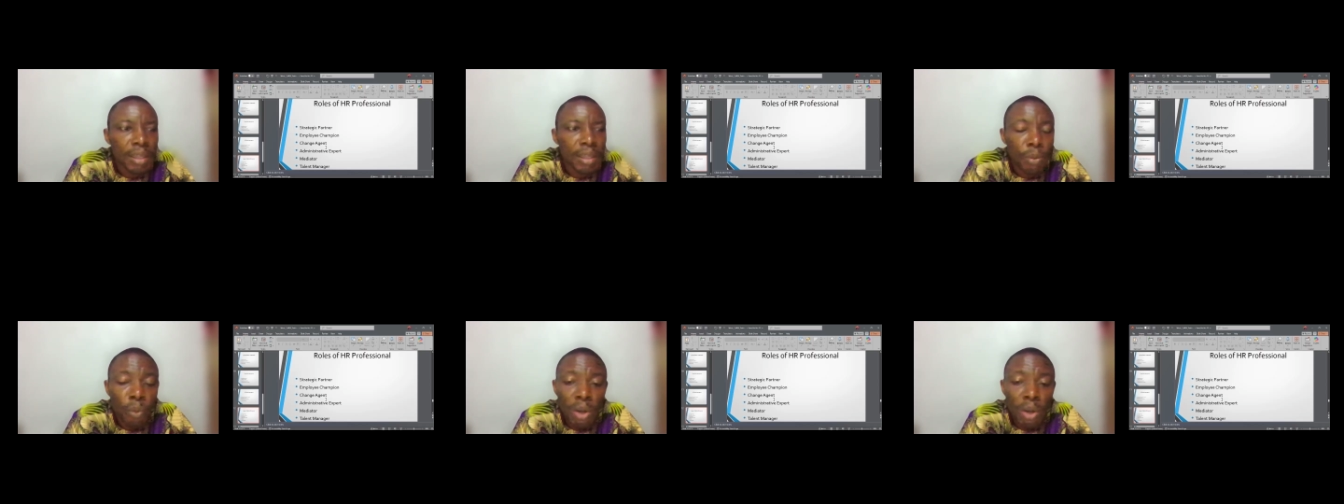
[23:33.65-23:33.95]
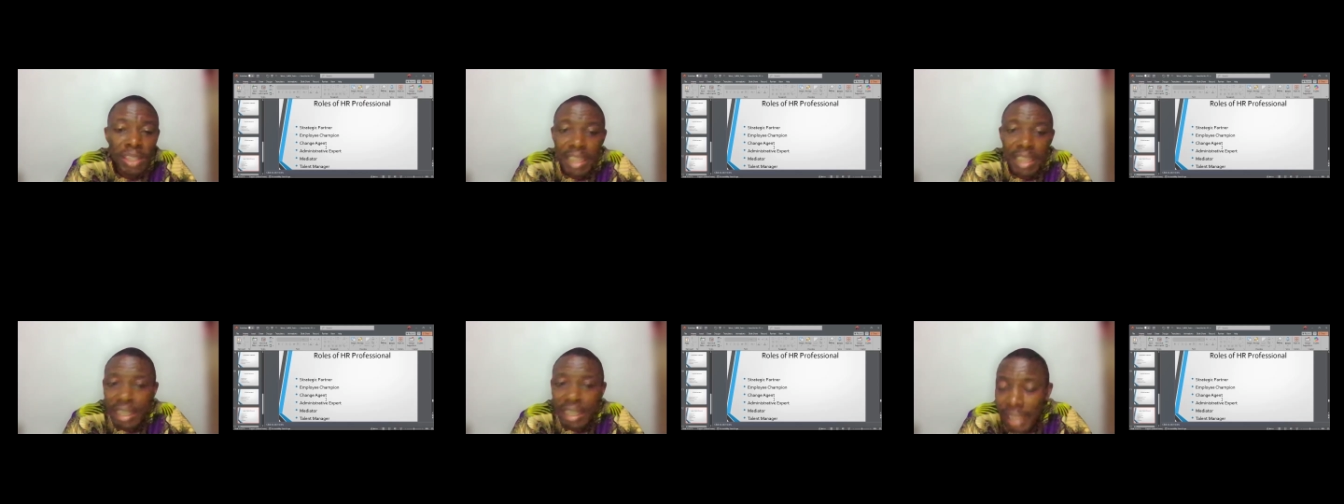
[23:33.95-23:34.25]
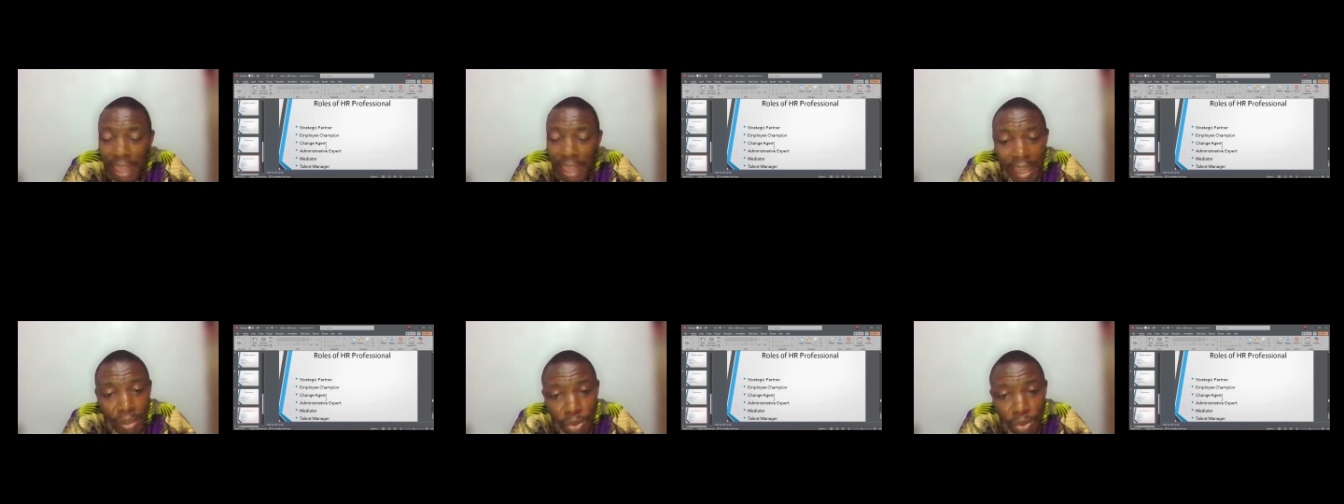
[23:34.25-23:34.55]
what
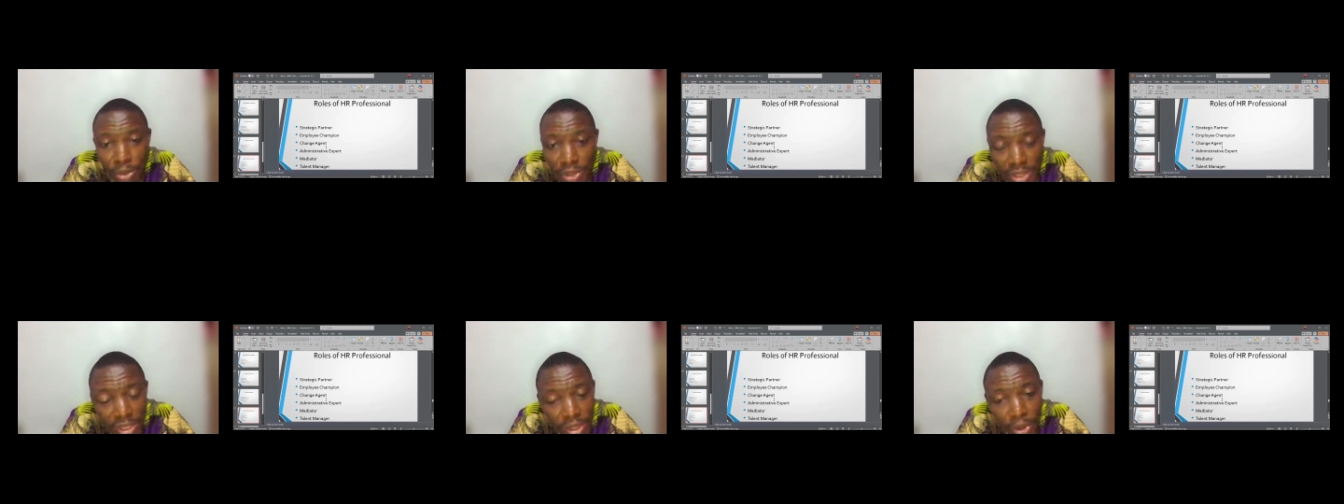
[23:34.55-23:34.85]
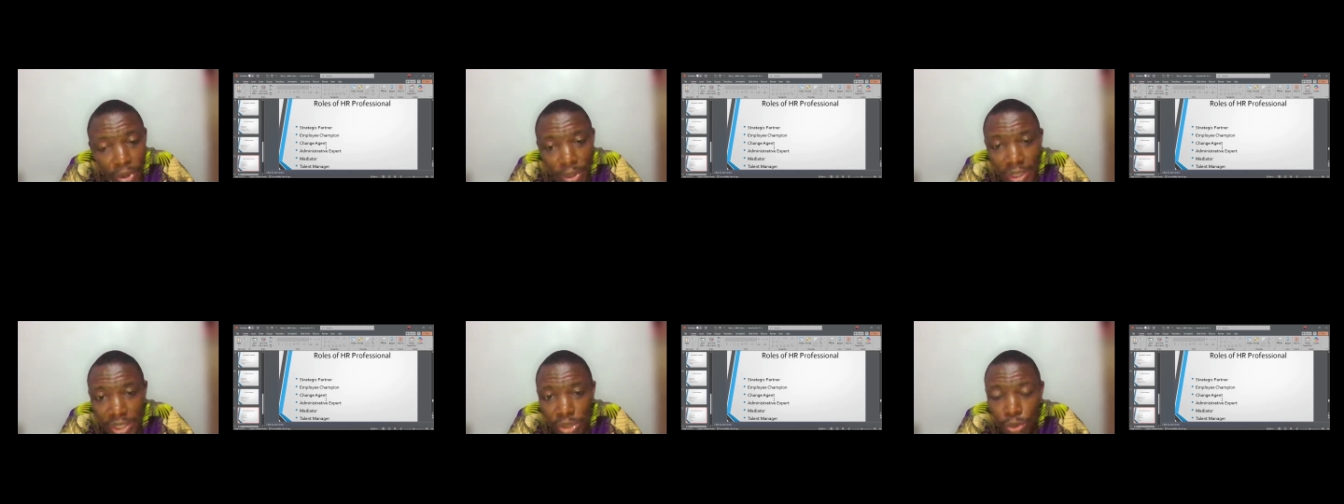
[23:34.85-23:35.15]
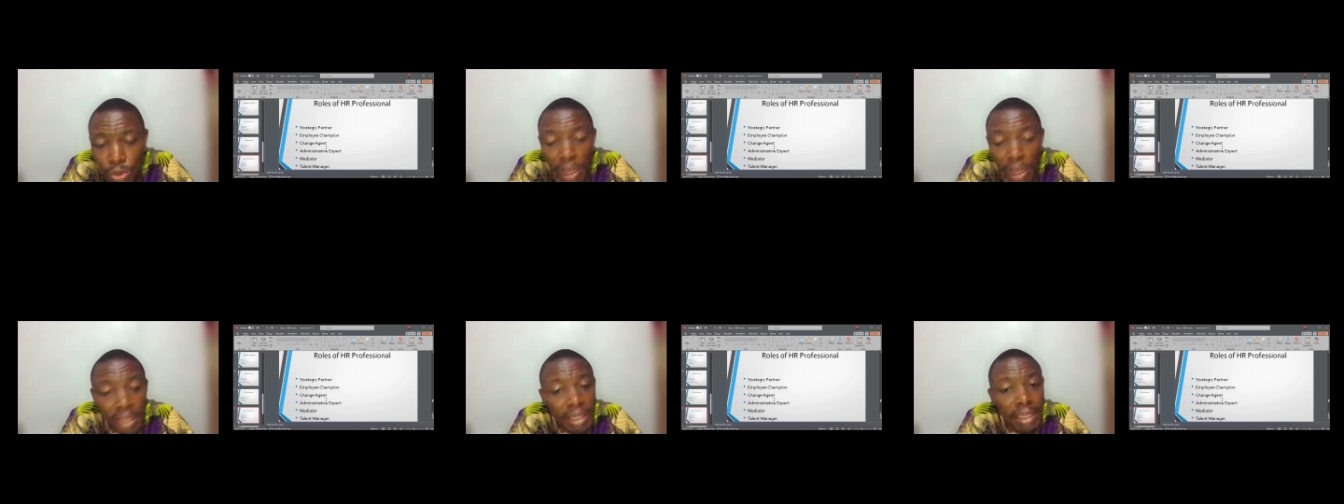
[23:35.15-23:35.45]
they cannot see all
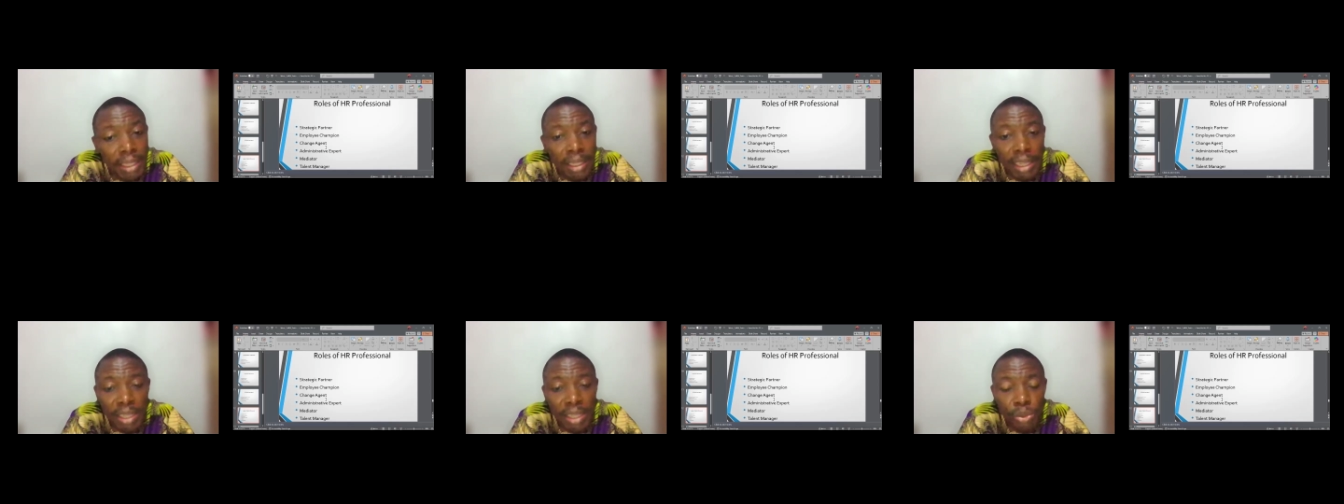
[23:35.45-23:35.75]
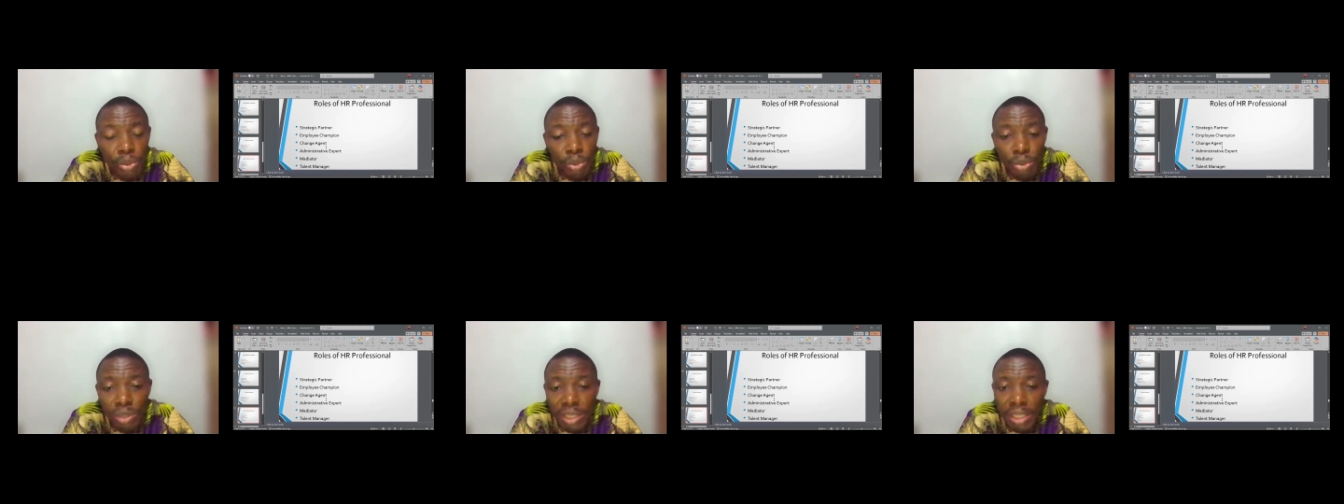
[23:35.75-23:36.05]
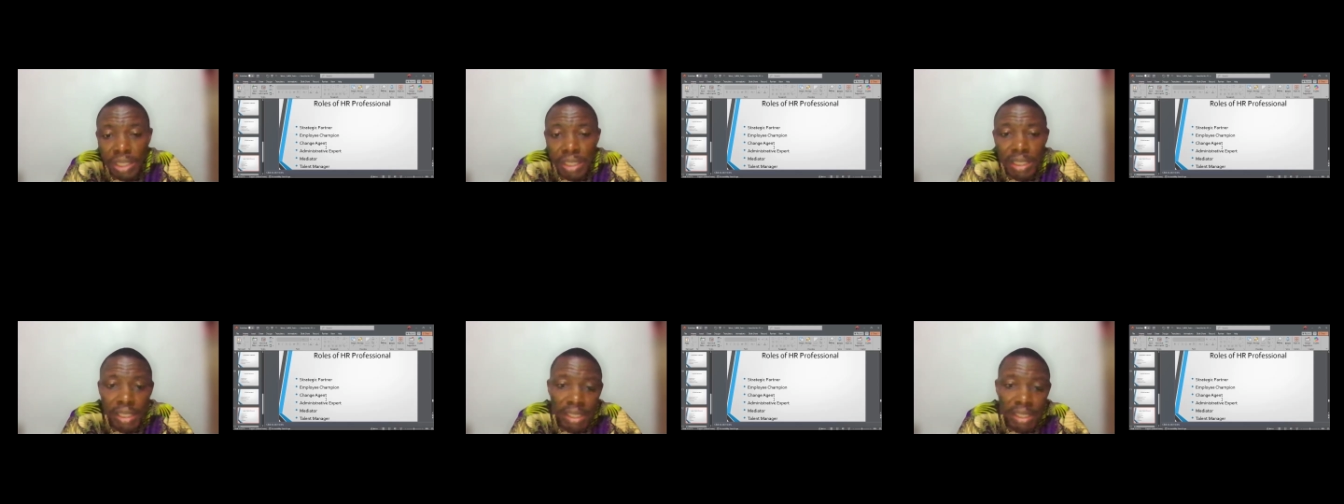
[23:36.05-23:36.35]
this while, in the next
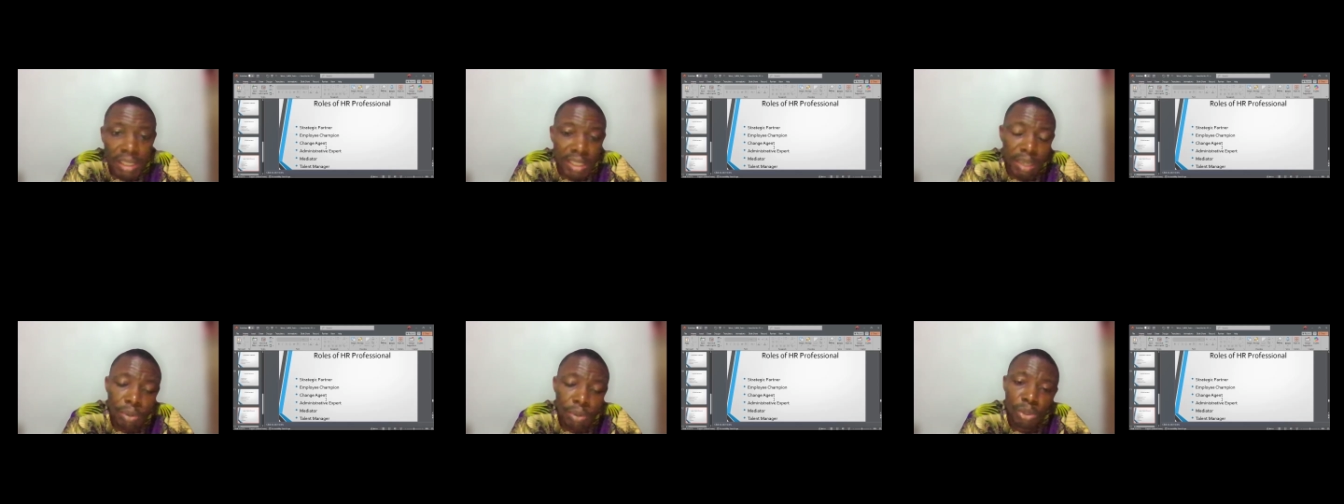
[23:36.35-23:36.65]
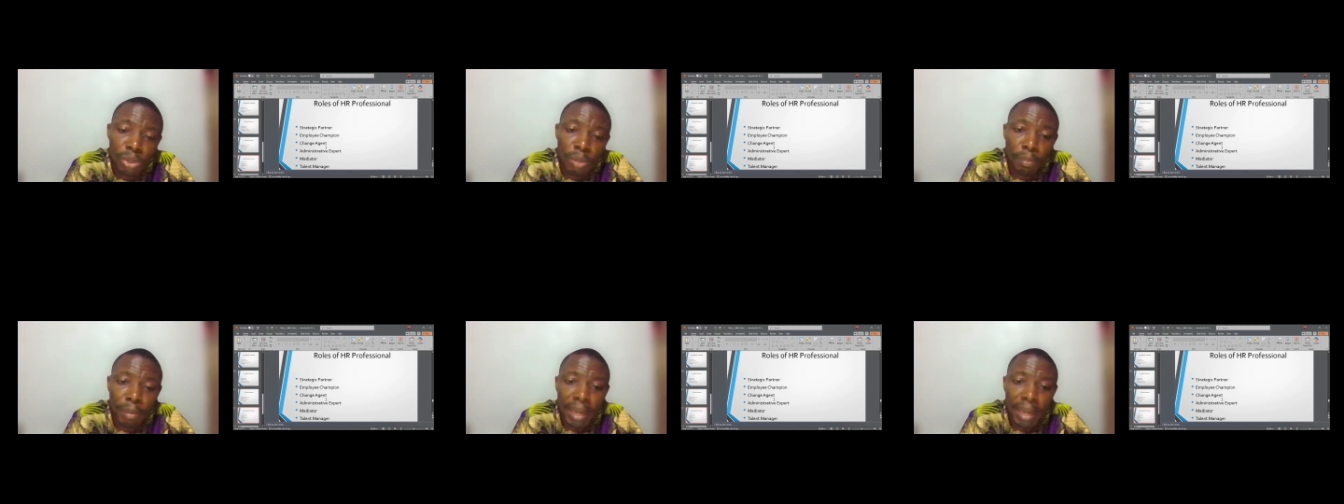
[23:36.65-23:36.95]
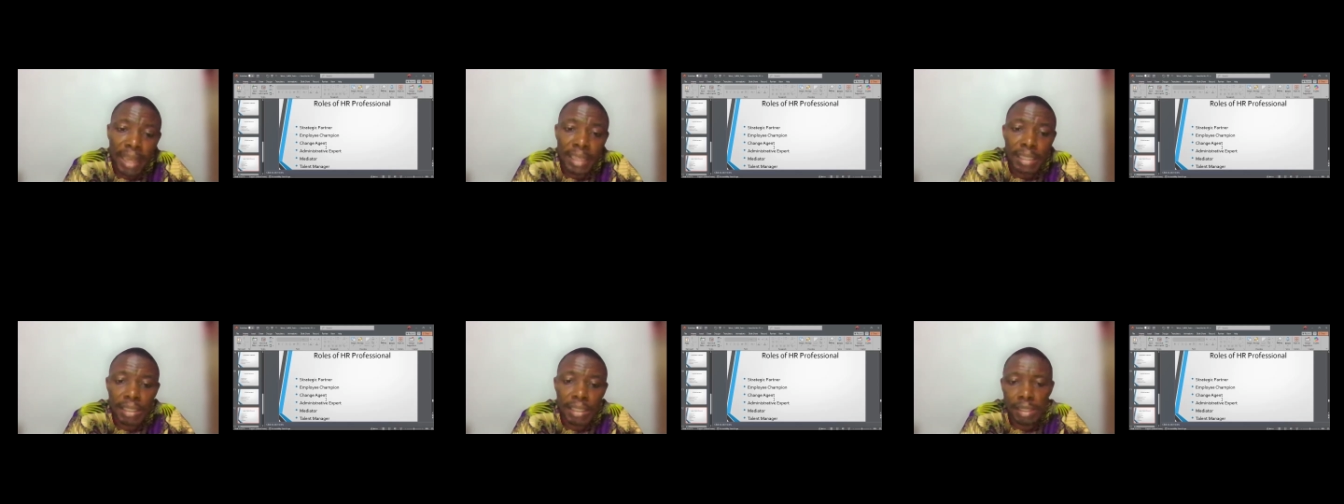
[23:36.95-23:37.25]
2-3 days, they will
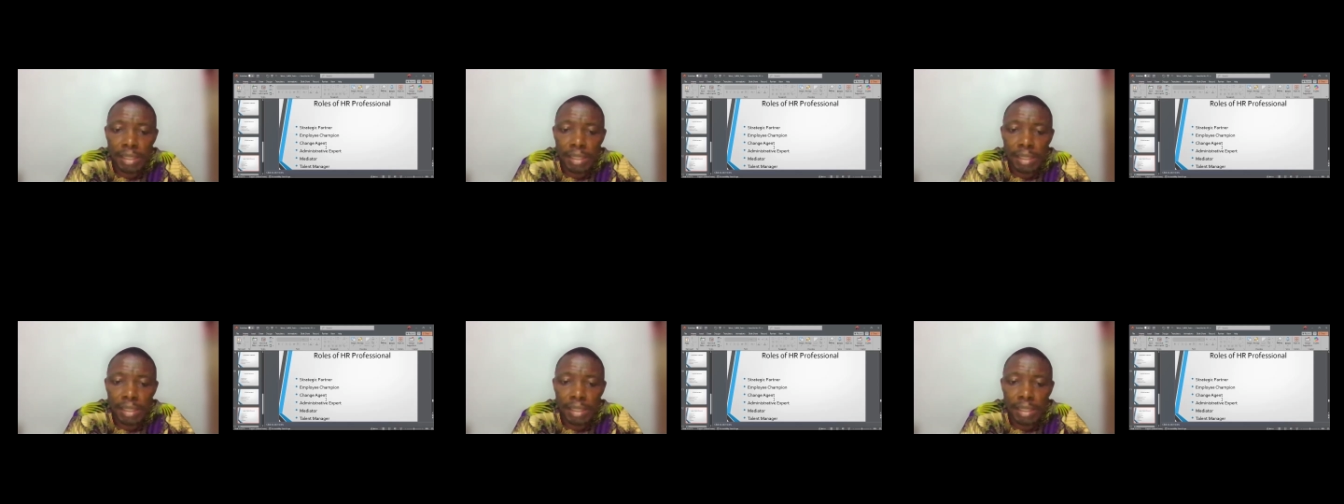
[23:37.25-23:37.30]
supply it.